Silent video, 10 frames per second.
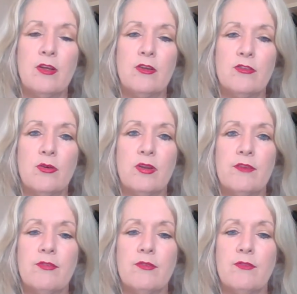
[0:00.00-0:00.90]
So I'll
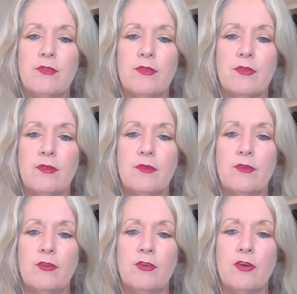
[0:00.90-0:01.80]
leave
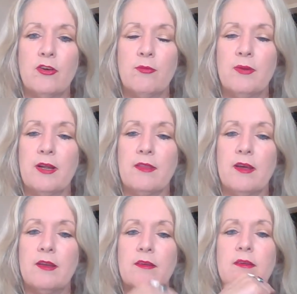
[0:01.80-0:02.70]
you to contemplate
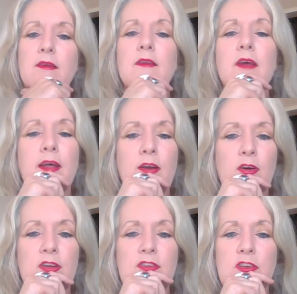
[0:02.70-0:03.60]
that, and
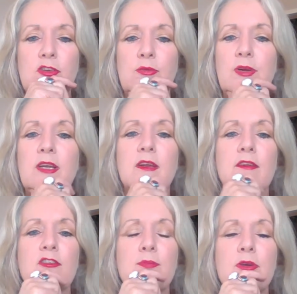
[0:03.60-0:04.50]
I'll continue reading
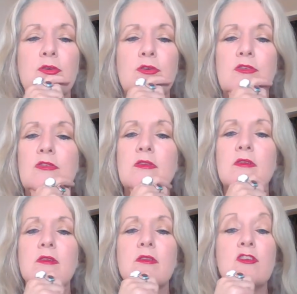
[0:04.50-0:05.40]
this because
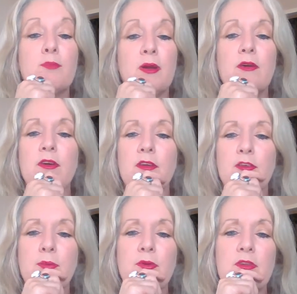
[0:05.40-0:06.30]
this parent
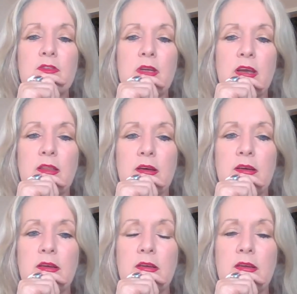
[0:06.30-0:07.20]
has put this together